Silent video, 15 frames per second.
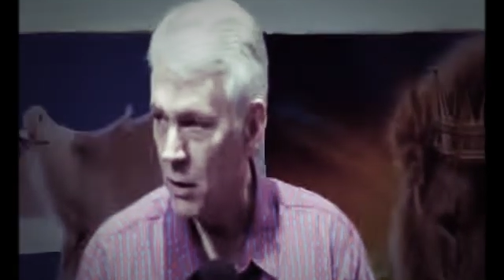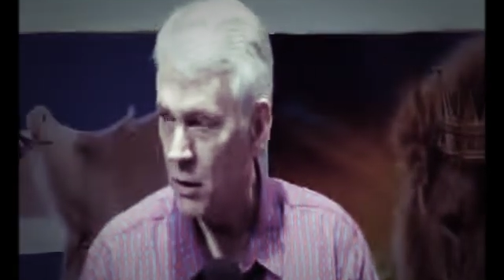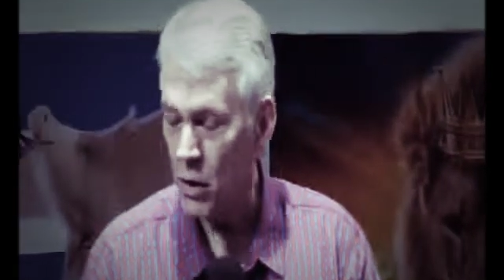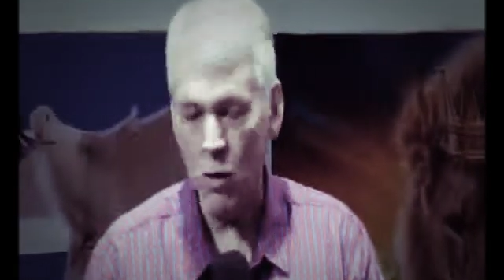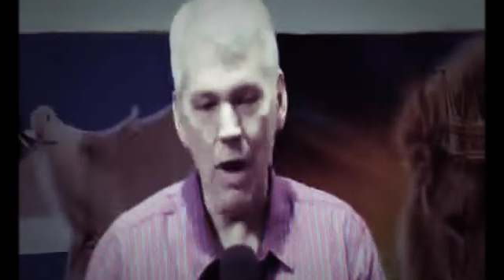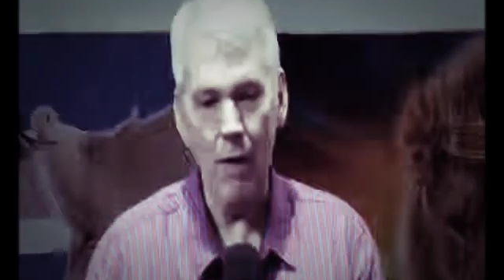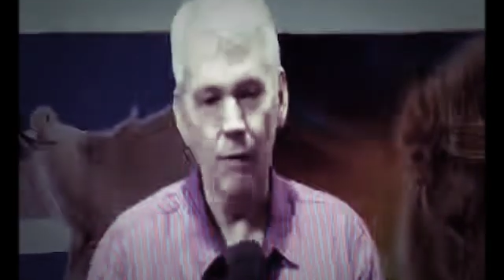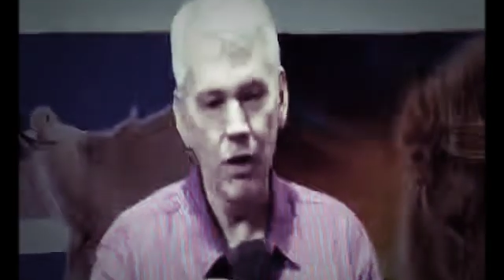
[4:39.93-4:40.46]
you
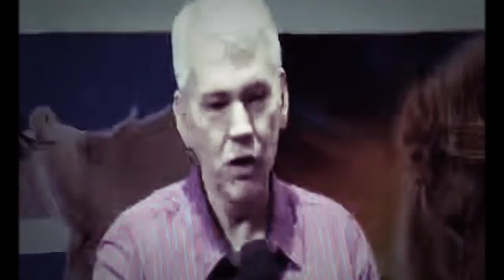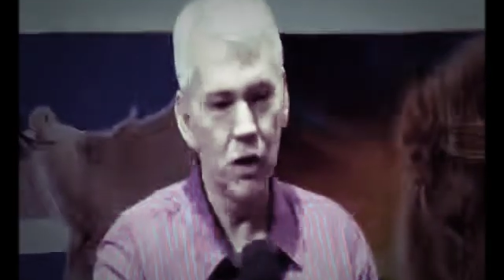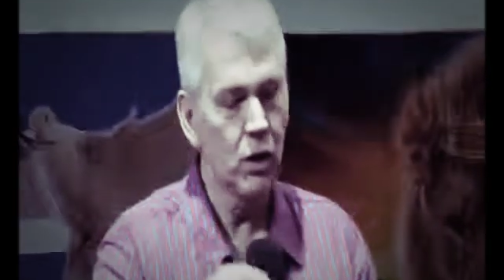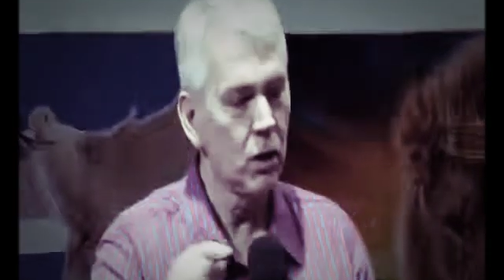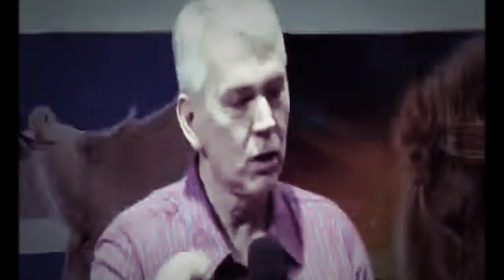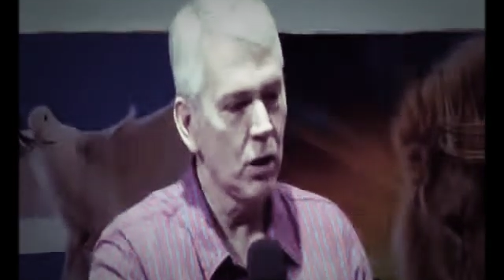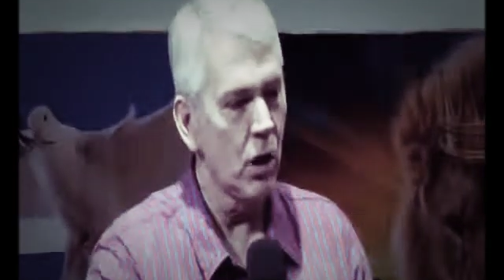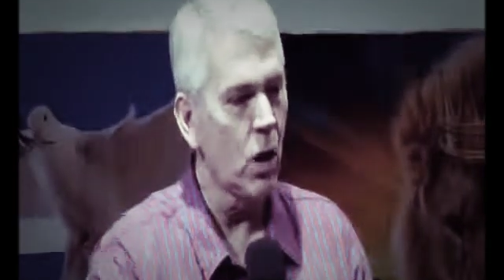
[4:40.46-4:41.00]
have this
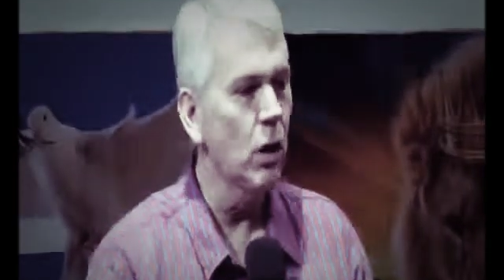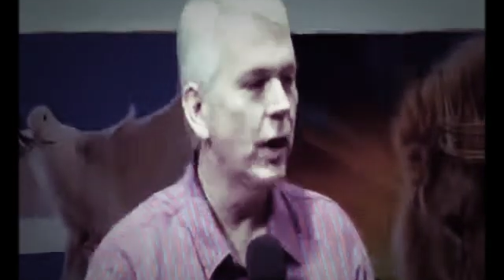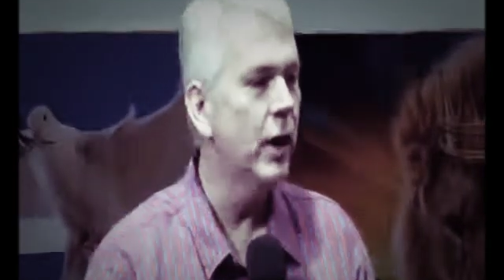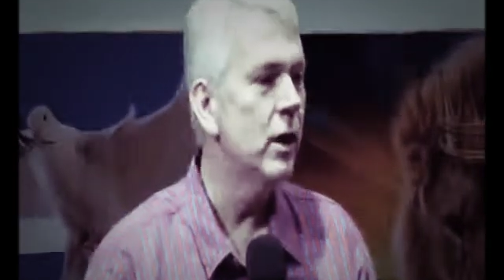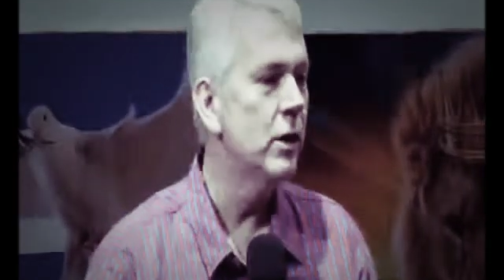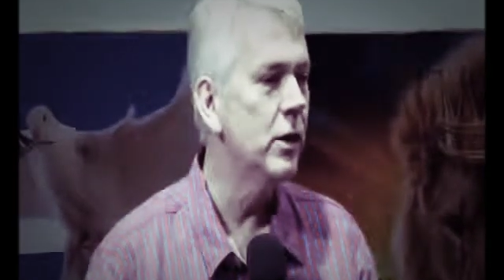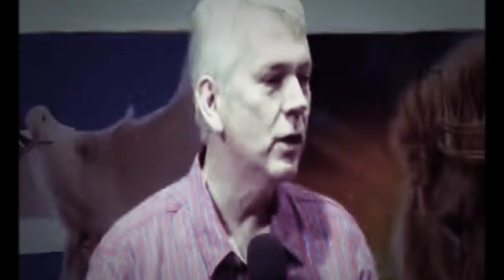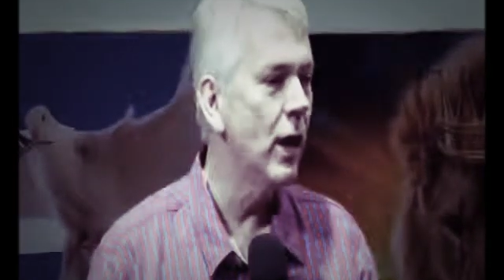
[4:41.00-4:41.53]
calling
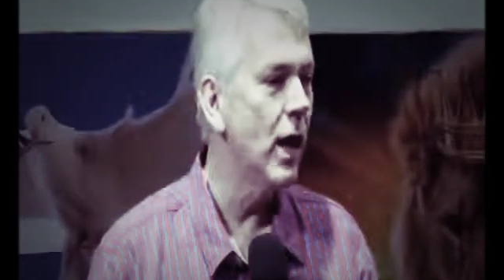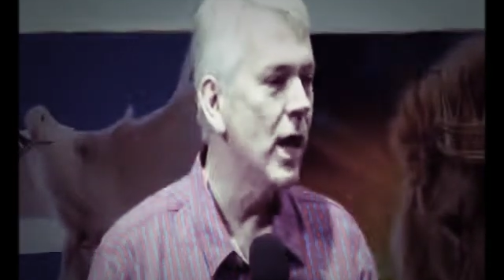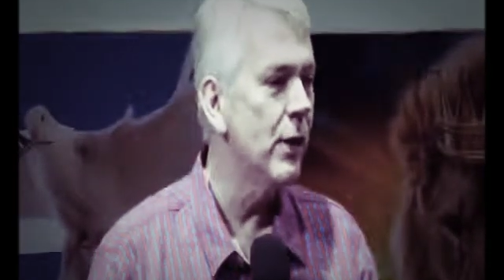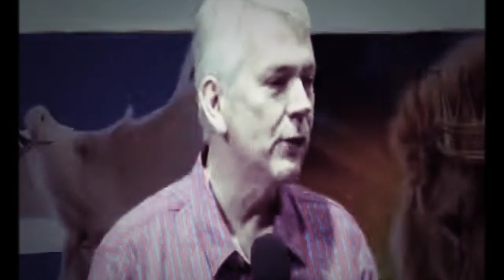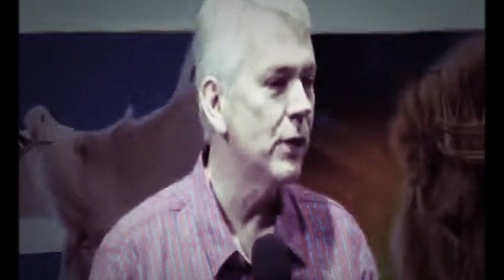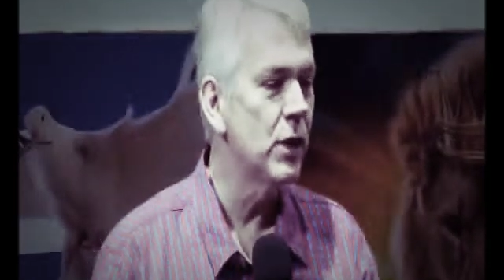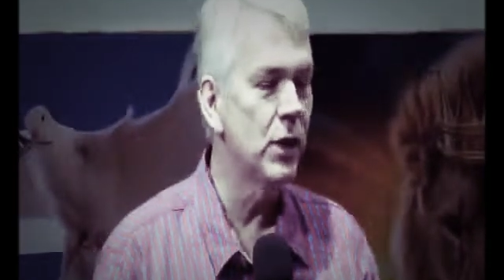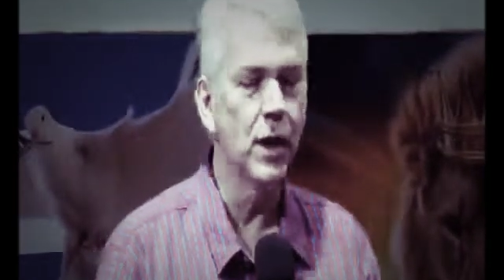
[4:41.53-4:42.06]
on your
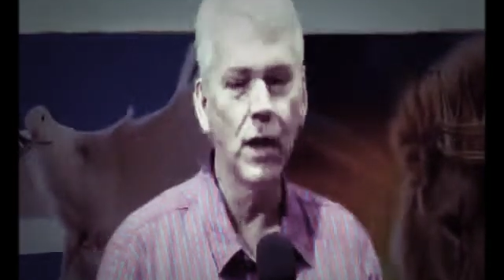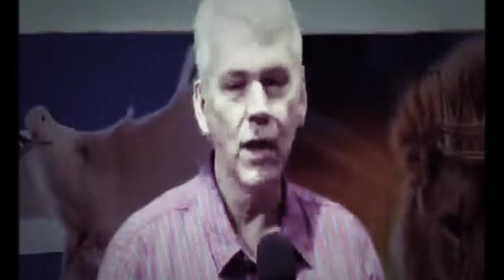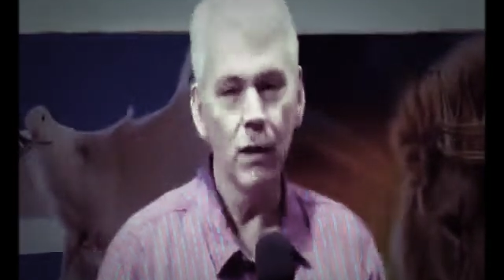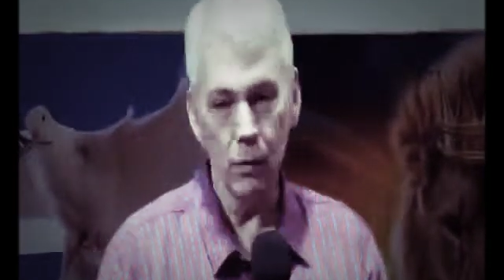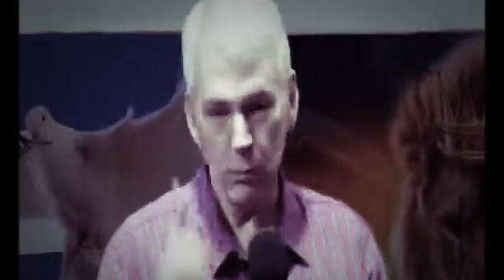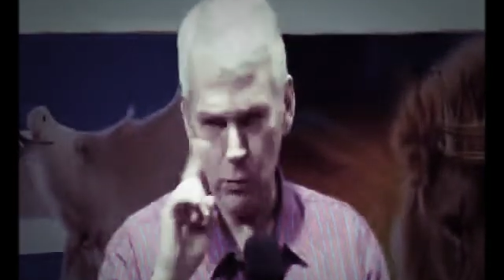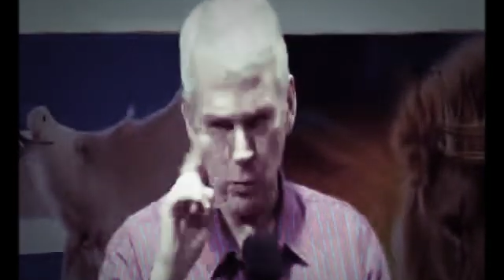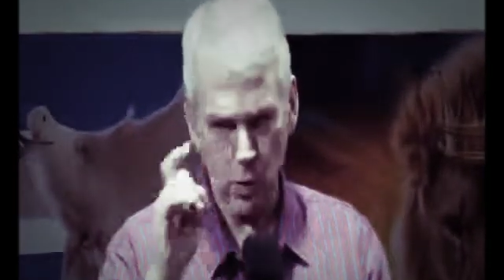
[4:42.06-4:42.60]
life instead of,
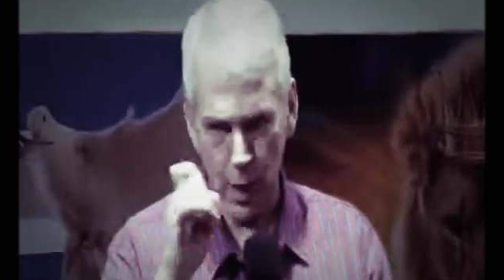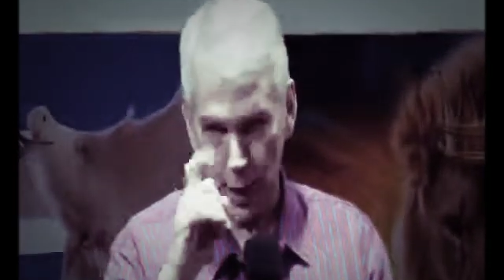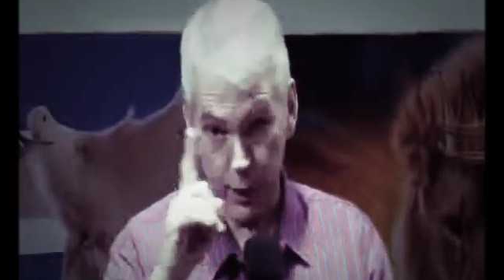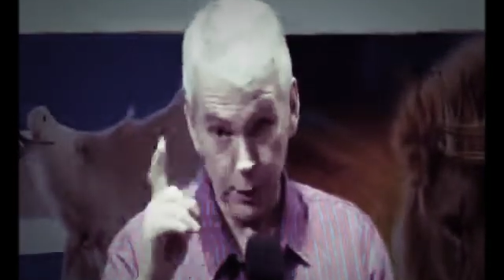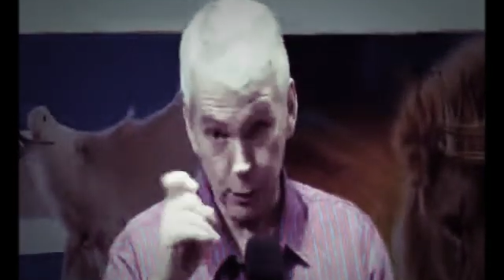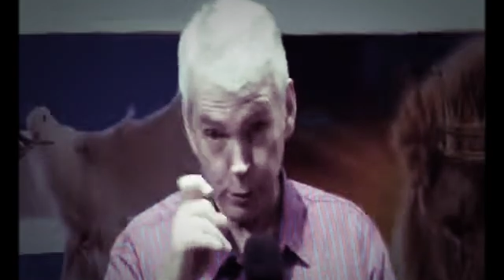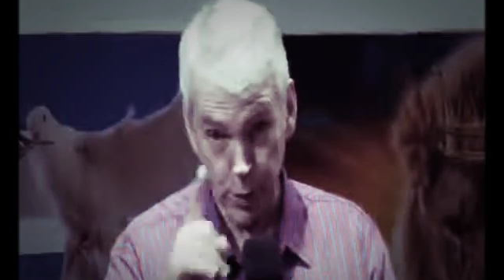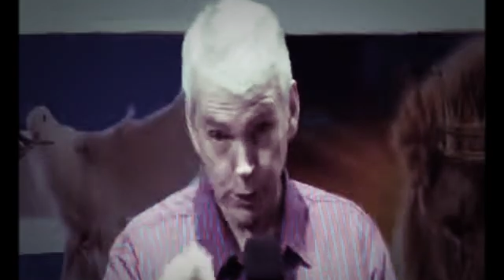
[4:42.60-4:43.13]
I got
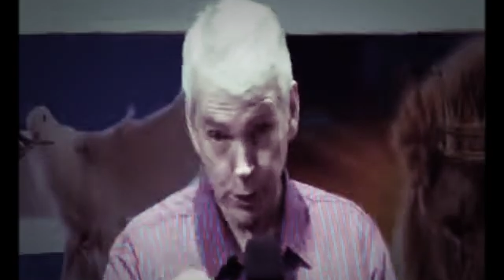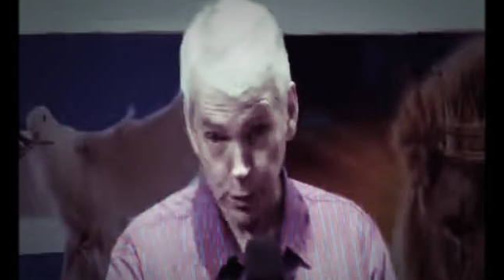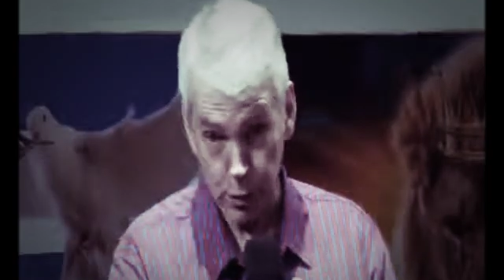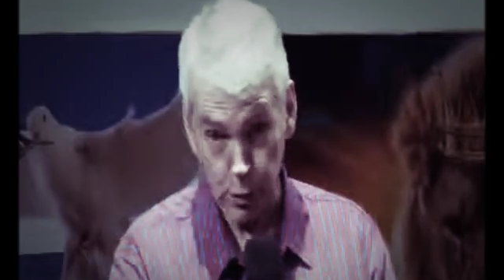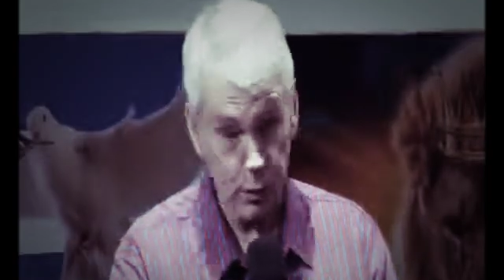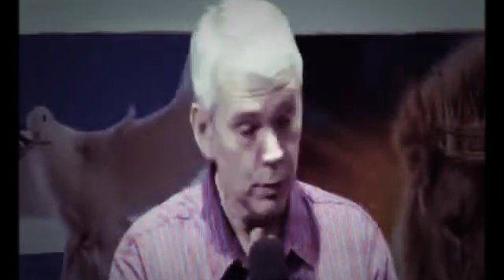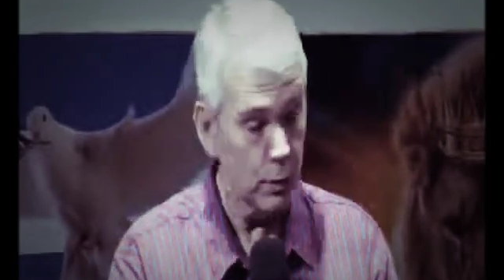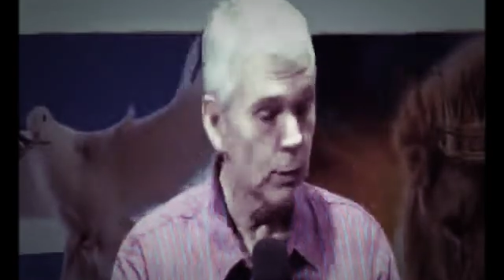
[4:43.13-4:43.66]
a twitch.